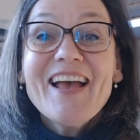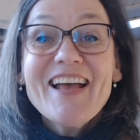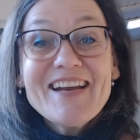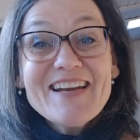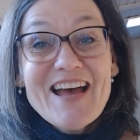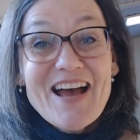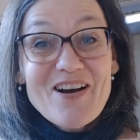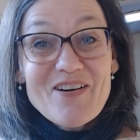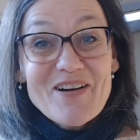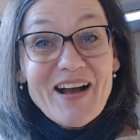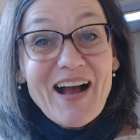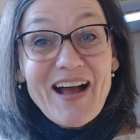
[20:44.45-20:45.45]
and
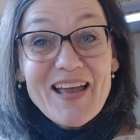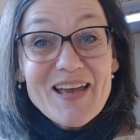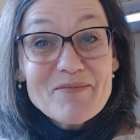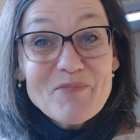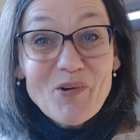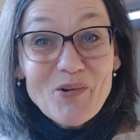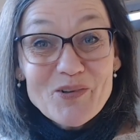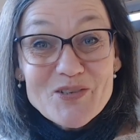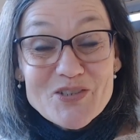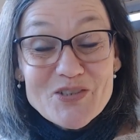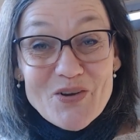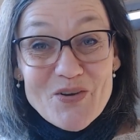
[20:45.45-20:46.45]
now I am
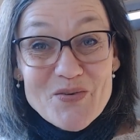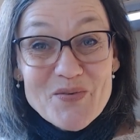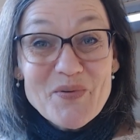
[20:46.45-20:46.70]
also